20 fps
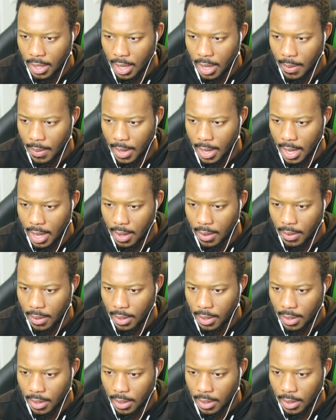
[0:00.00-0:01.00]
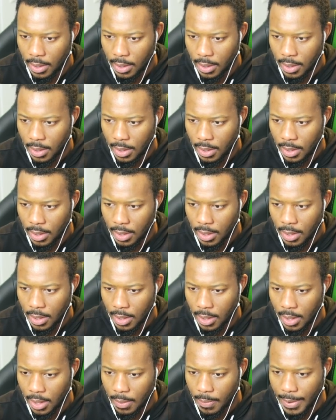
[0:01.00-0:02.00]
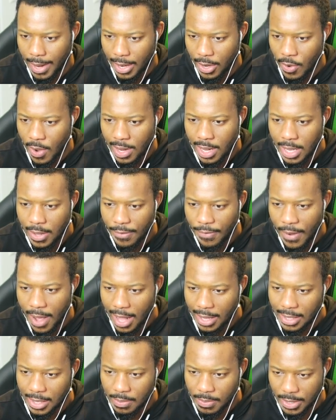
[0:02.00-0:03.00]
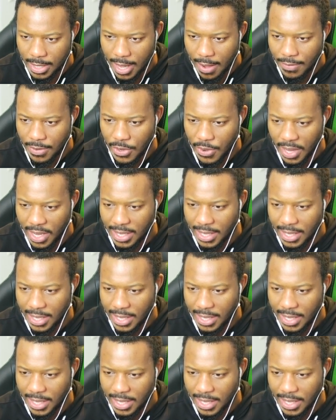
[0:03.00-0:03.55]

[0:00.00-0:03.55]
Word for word: Here we go. Alright, but I know I need to find some stuff to